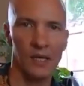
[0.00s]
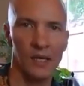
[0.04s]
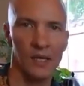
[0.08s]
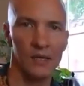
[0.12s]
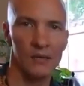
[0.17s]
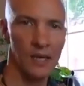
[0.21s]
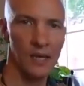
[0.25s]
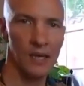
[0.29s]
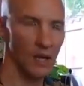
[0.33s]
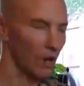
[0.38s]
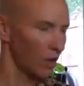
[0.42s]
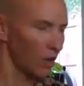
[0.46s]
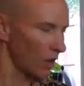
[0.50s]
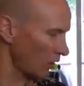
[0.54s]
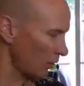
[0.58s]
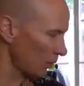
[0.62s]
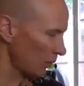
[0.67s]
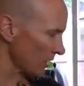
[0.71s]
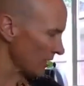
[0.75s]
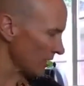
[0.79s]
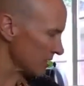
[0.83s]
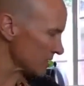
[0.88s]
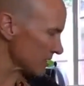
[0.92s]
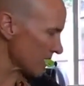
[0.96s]
they
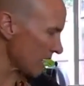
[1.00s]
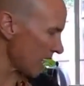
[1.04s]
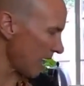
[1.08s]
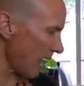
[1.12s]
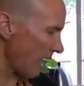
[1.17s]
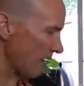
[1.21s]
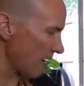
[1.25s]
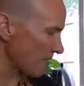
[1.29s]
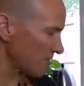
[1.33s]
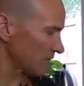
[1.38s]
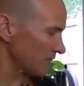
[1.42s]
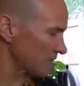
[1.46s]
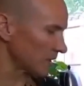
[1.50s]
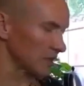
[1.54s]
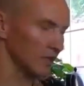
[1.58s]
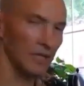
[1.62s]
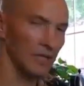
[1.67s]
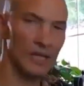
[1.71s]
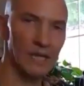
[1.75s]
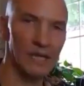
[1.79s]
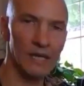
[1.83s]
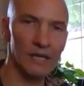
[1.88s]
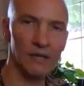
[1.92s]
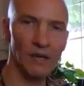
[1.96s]
always have the
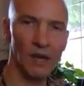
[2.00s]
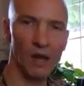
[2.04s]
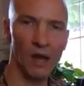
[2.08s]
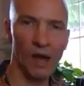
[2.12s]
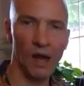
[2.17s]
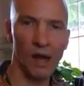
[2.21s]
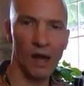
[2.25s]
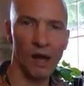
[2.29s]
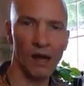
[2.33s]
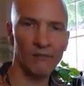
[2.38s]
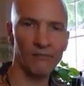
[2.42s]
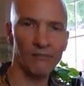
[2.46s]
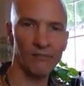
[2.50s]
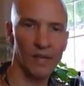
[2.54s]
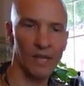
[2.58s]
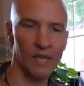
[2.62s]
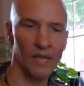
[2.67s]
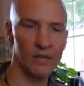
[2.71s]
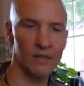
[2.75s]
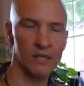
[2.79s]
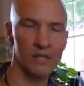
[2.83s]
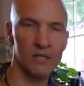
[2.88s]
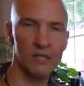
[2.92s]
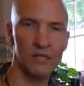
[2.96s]
lid off
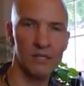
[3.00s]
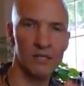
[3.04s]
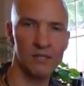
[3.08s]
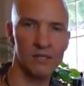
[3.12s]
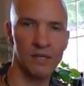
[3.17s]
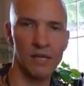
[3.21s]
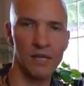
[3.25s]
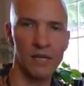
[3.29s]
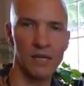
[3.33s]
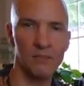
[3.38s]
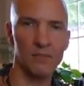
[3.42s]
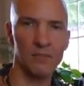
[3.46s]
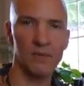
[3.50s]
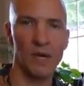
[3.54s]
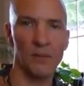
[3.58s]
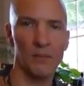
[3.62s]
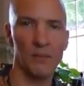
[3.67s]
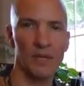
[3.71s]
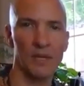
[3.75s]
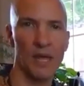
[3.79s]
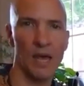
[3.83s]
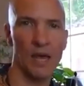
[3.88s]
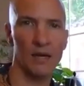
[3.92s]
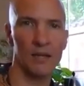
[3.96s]
and the steam
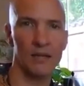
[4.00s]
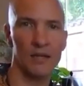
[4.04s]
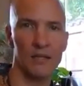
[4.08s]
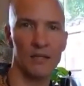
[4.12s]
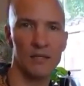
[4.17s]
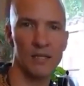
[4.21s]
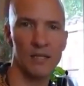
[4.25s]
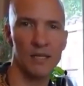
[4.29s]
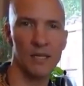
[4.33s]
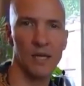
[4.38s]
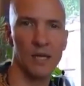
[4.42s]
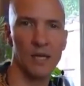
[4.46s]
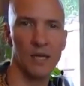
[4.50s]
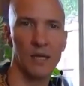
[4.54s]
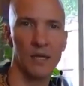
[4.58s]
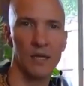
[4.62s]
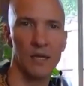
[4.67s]
coming out of the tea.